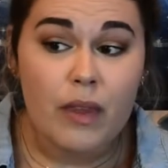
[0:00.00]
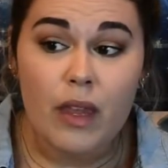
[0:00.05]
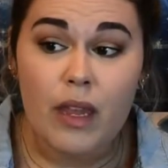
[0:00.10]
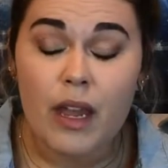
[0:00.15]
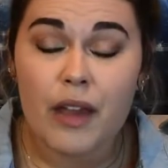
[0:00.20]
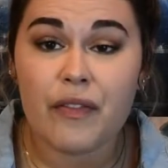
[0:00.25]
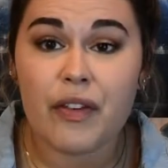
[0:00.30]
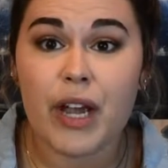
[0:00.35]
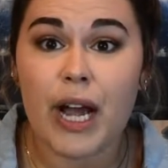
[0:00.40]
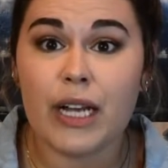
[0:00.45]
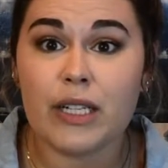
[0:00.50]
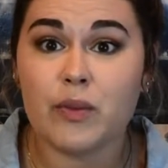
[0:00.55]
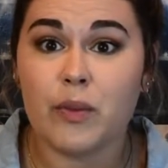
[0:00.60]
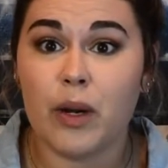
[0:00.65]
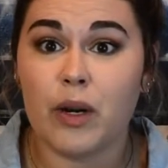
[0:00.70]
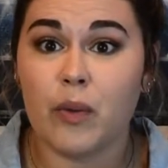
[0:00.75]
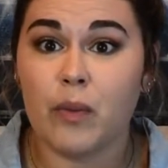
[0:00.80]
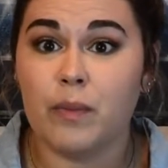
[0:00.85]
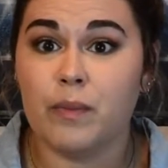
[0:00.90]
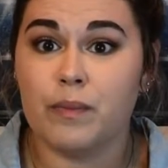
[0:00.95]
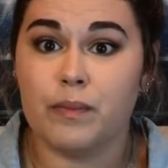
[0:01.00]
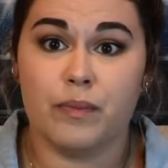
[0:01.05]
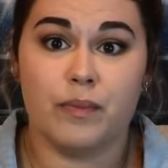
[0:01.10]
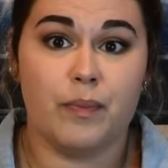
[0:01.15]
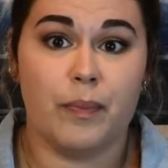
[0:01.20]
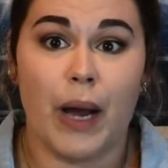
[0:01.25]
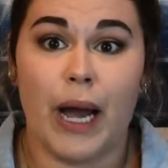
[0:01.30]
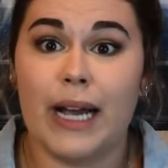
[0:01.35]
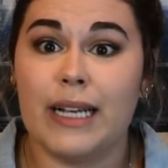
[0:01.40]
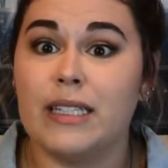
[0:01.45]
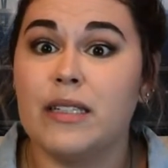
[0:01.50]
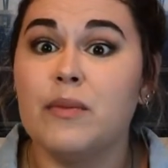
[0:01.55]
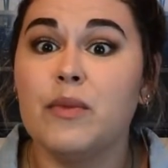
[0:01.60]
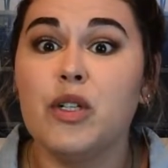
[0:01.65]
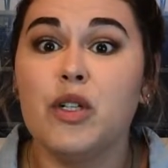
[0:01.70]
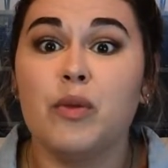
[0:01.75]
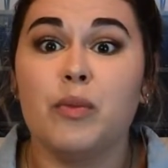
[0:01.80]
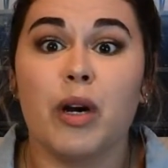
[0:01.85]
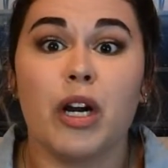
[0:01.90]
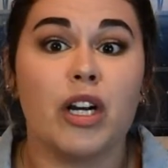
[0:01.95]
if you guys want to buy some
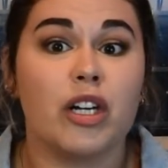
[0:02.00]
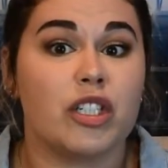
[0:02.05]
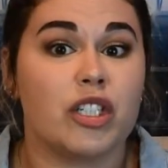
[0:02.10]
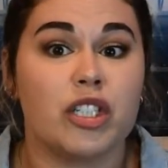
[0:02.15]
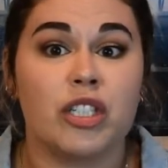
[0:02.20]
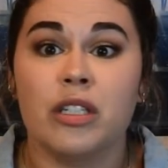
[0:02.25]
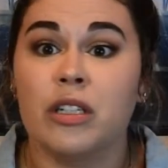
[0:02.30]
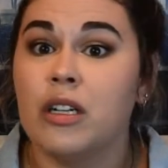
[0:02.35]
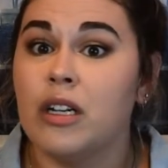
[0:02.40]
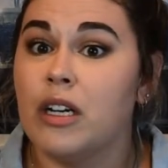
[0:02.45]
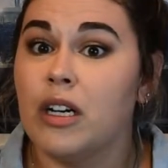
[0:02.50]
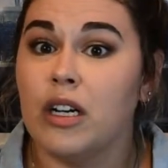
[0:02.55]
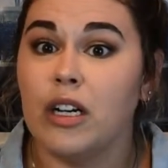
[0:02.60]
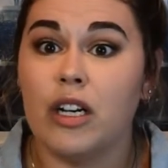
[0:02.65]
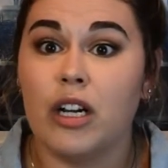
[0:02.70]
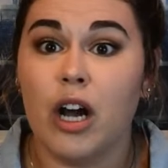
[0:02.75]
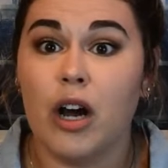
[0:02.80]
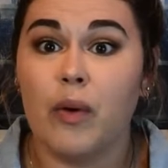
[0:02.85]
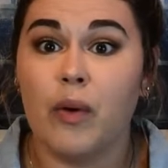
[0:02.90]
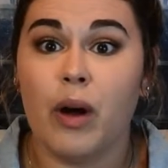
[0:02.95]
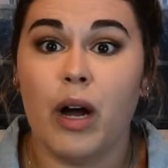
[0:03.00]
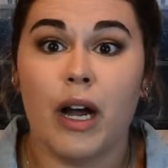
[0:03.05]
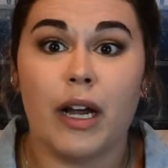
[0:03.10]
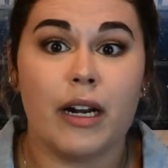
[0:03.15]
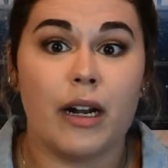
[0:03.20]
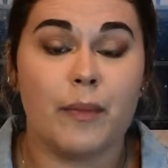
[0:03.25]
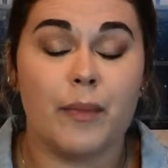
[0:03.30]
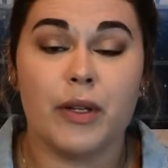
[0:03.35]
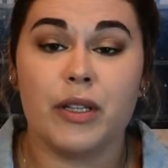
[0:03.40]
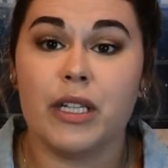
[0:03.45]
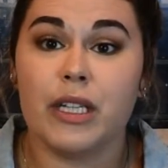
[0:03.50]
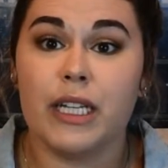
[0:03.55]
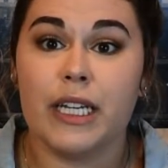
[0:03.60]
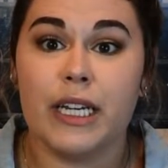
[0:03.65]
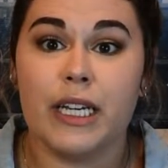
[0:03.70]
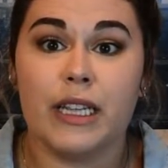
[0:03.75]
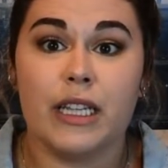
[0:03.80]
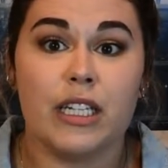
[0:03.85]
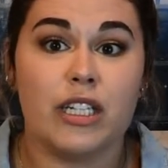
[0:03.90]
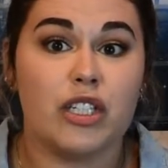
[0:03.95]
new merch, go on. I'll put the
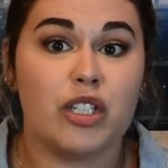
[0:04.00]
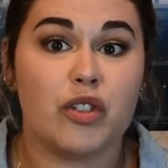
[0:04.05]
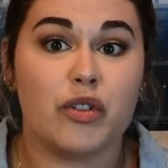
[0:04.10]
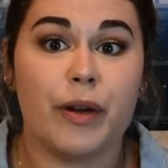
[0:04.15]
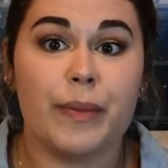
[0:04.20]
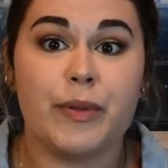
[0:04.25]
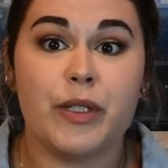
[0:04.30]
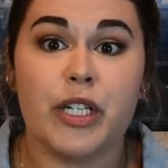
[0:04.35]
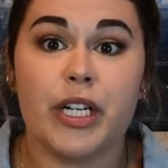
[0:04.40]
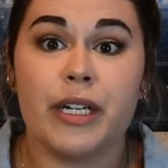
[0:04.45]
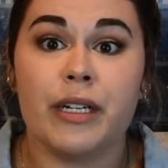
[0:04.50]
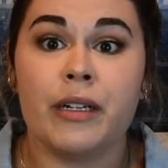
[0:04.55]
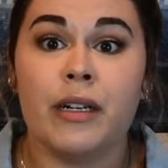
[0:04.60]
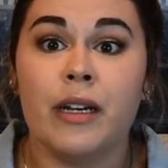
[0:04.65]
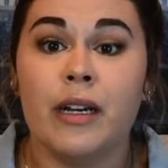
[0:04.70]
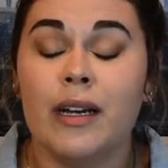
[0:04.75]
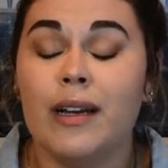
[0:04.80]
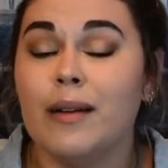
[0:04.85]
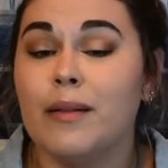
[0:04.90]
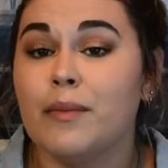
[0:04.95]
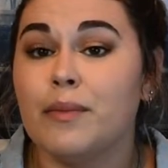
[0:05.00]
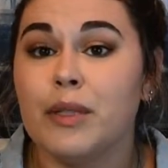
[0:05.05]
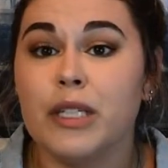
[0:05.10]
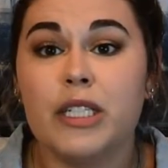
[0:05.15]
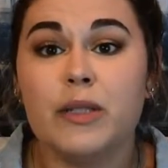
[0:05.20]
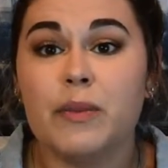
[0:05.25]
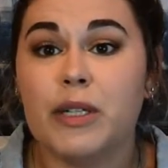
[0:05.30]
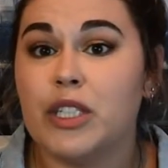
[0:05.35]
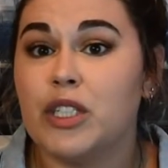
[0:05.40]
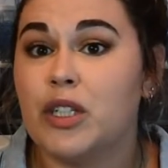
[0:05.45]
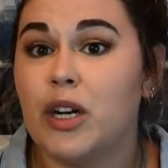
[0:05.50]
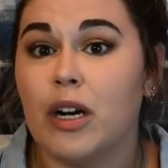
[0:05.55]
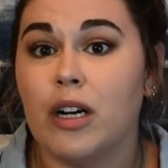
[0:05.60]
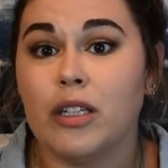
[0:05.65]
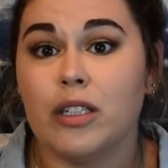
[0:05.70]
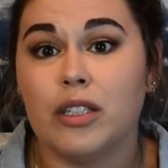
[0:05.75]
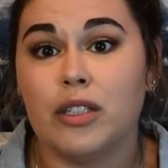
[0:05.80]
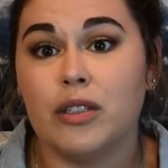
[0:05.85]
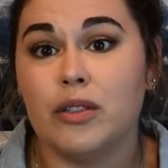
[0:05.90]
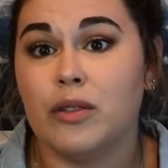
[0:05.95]
link in the description. Please make sure
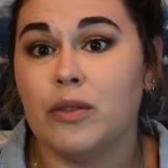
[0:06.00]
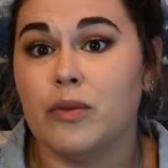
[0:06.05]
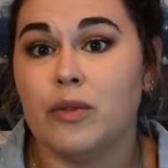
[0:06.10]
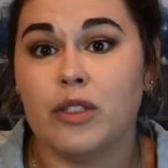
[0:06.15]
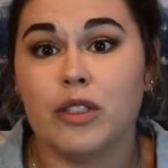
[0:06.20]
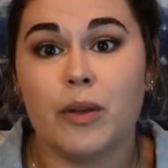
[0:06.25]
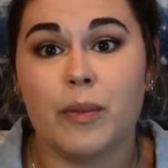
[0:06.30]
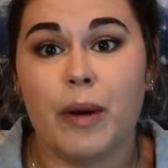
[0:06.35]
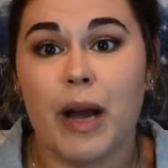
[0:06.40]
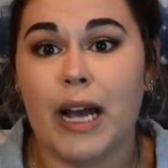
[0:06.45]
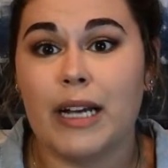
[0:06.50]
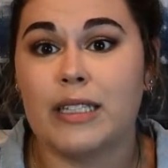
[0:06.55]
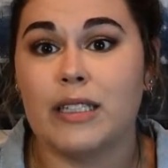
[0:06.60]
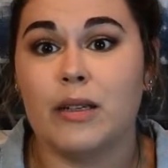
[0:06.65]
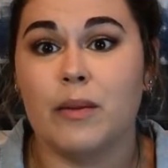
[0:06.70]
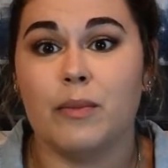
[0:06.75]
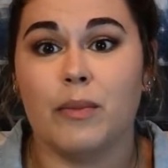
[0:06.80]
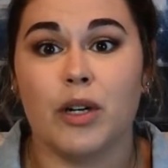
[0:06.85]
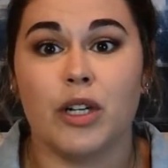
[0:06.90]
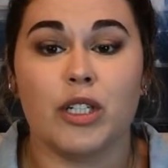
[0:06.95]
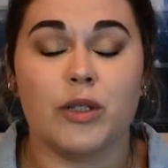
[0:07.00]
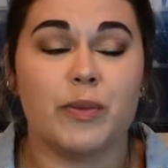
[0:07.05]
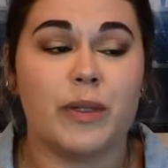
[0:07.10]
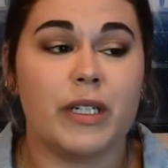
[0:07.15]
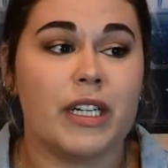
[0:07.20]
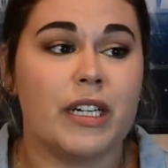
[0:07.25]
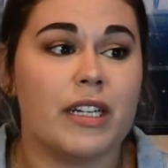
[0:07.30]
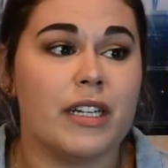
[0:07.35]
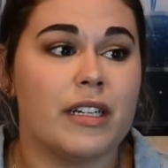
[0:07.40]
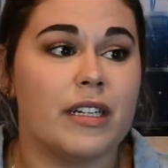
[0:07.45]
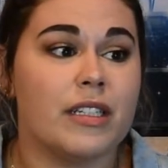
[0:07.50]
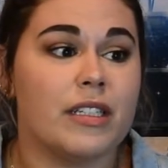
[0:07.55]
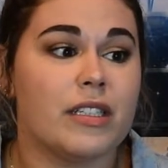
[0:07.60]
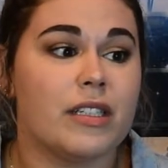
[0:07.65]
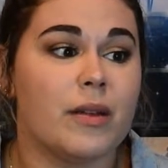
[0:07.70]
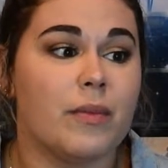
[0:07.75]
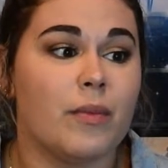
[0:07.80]
to buy some merch, because the